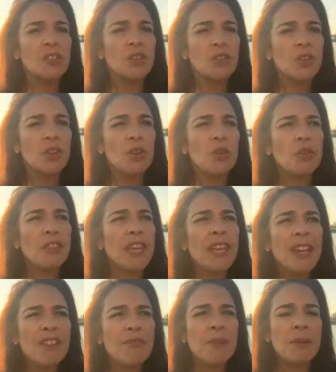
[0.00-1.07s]
So they
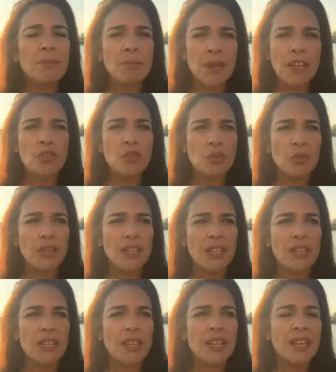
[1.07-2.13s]
have been
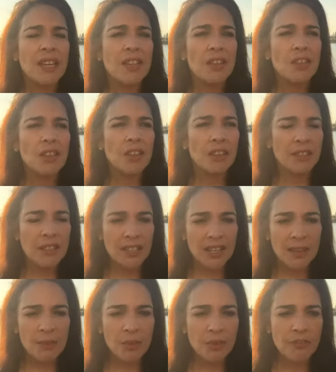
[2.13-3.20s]
measuring the
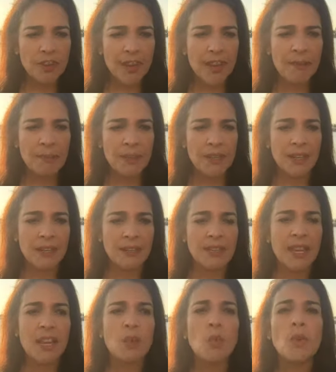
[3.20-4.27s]
level of happiness,
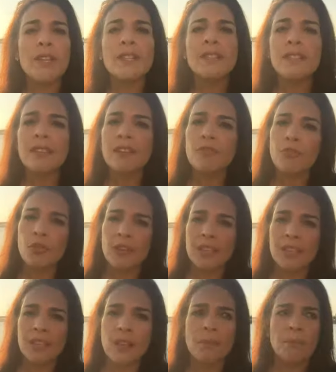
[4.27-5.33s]
and we see, for
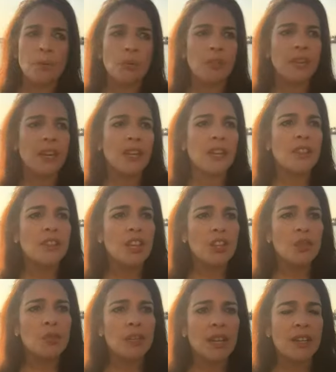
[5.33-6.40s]
example, that in the
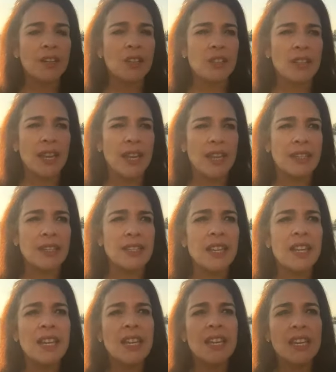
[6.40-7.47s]
United States
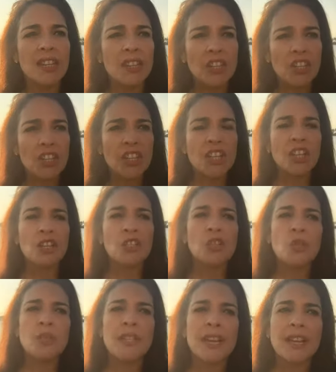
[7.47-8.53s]
in the year
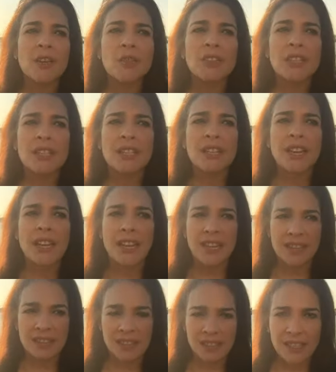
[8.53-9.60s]

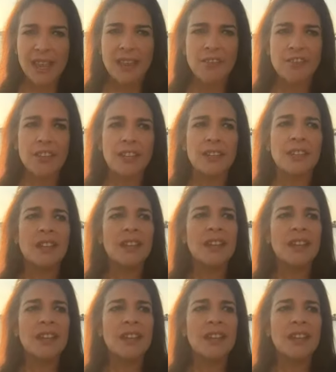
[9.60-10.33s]
2007,